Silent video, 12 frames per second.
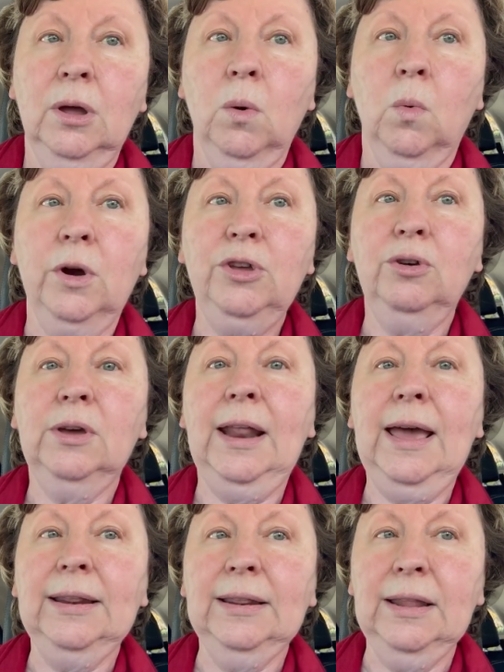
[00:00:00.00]
where you could
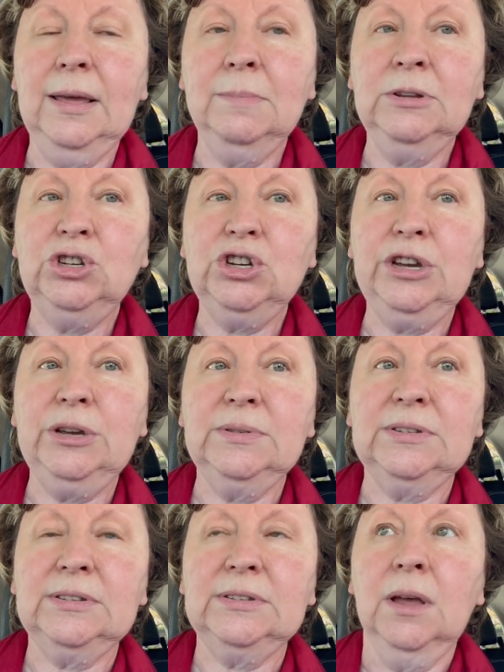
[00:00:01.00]
add lemon
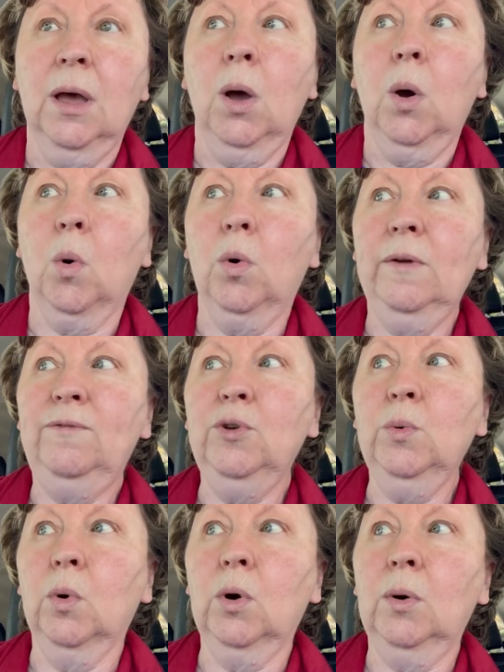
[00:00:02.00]
juice, or if
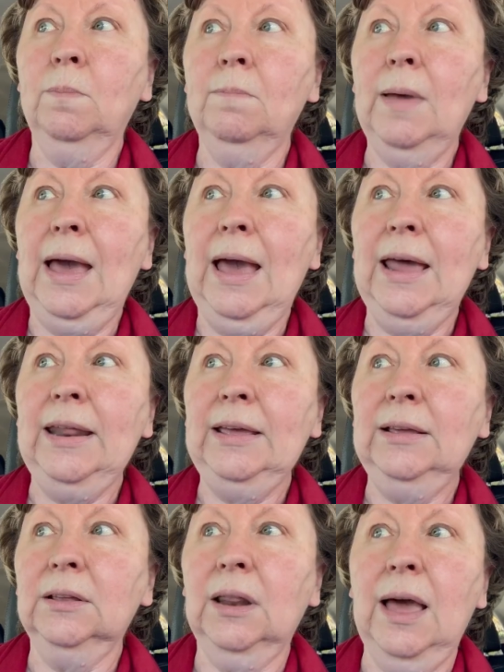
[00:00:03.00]
you were
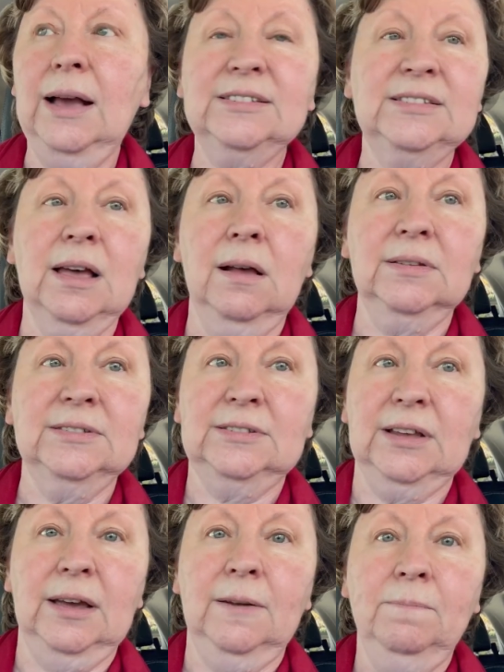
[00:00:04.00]
adding like
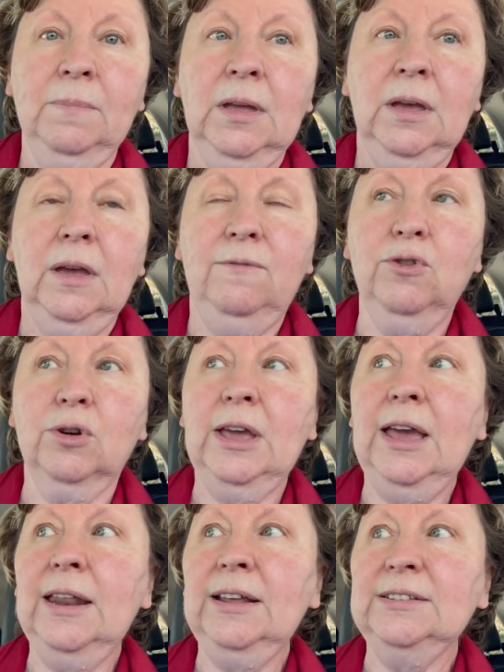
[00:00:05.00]
salsa. If you're
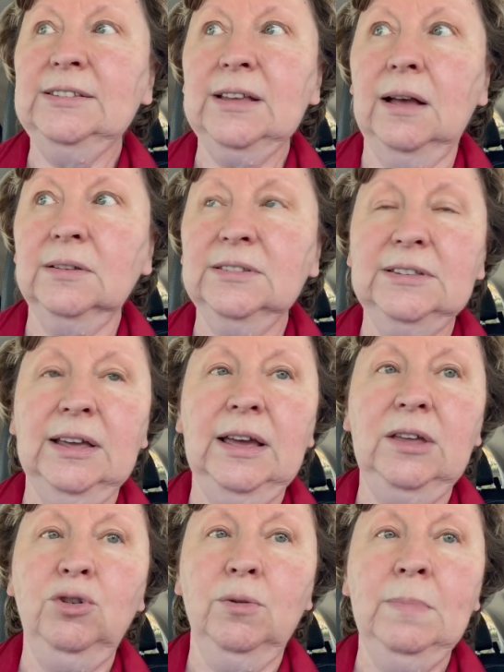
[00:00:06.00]
canning
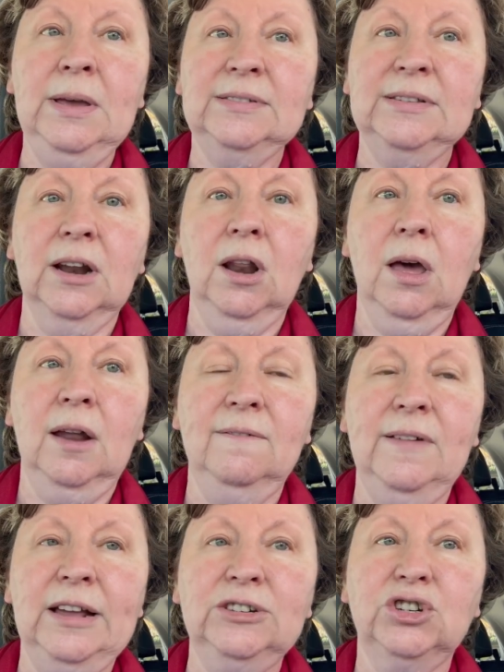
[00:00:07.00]
salsa and you're mixing a lot
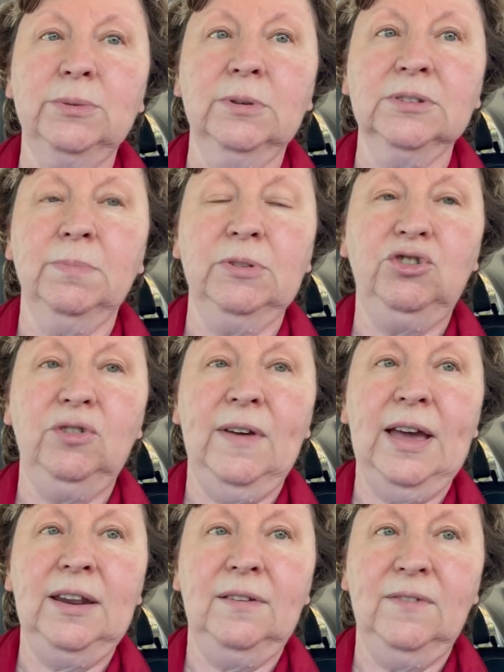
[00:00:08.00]
of vegetables, but you've
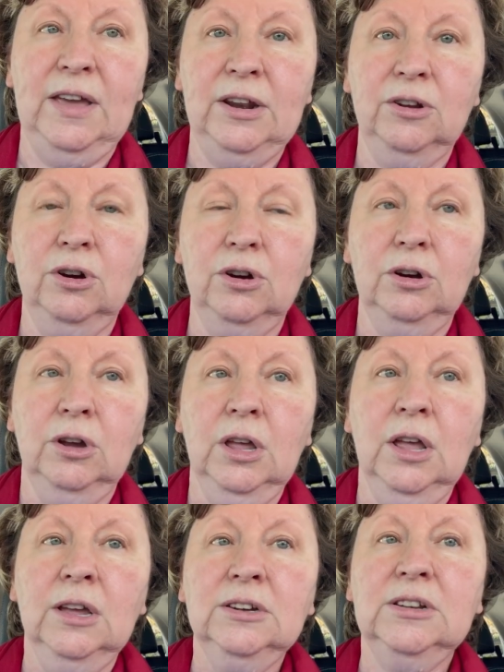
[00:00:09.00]
added vinegar
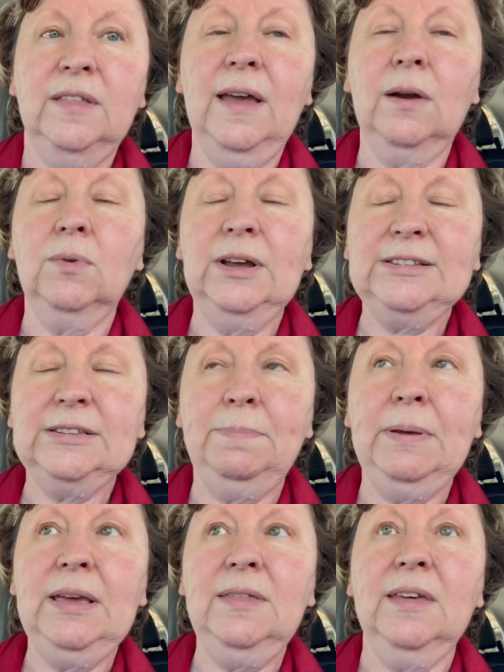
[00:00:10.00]
to that
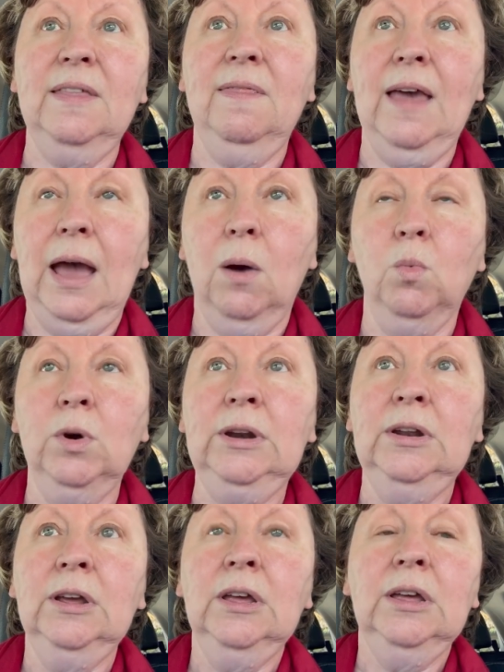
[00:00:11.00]
recipe, then that
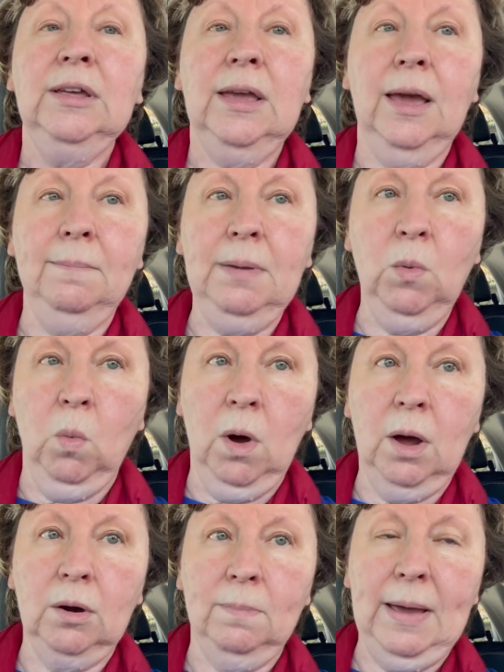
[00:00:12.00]
one can be
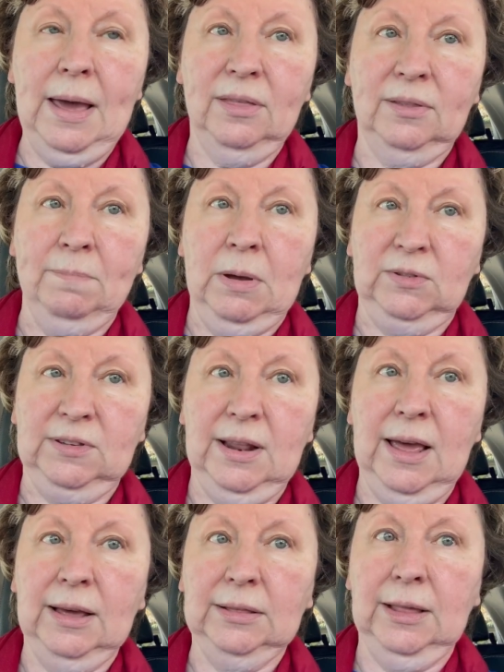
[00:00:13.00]
water bathed most
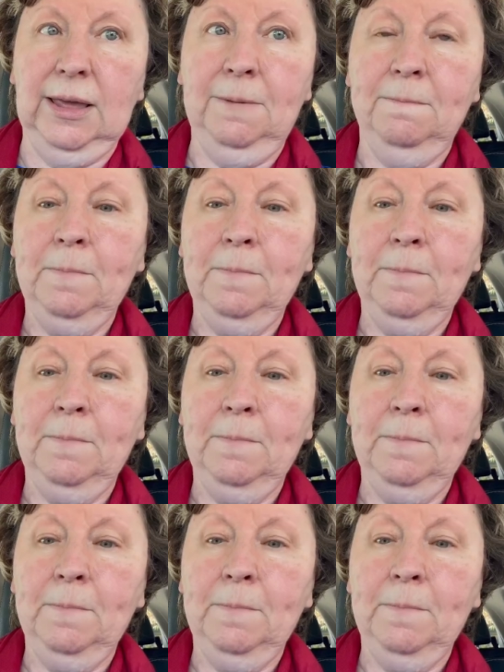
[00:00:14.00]
likely.